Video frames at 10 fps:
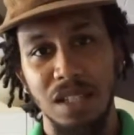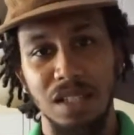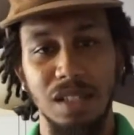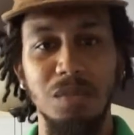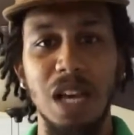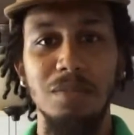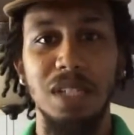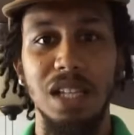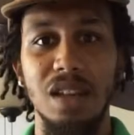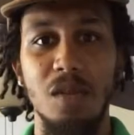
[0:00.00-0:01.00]
Sometimes
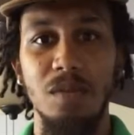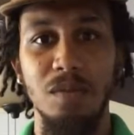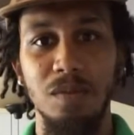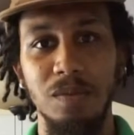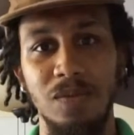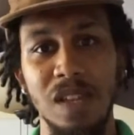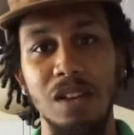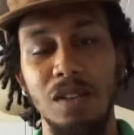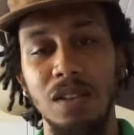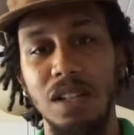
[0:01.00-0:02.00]
I don't
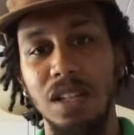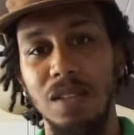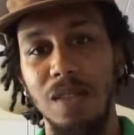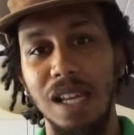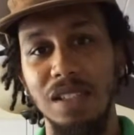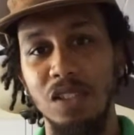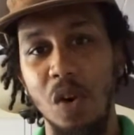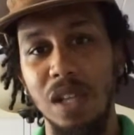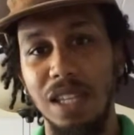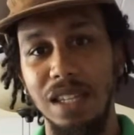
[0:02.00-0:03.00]
feel like
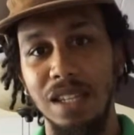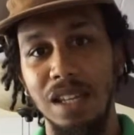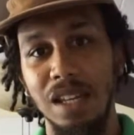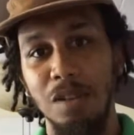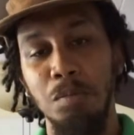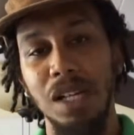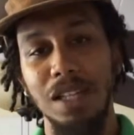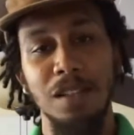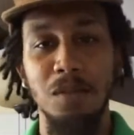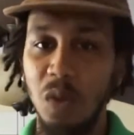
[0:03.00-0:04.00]
doing it,
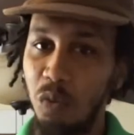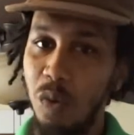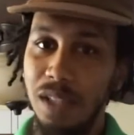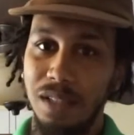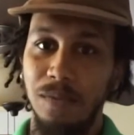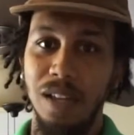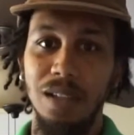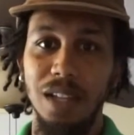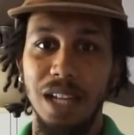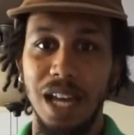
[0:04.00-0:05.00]
but what's
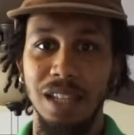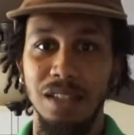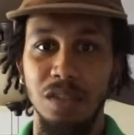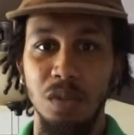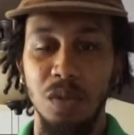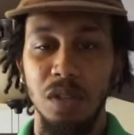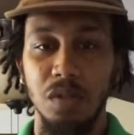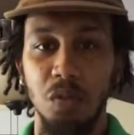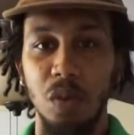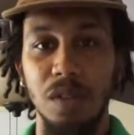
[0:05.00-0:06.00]
feeling got to do
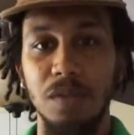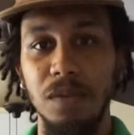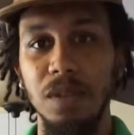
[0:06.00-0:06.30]
with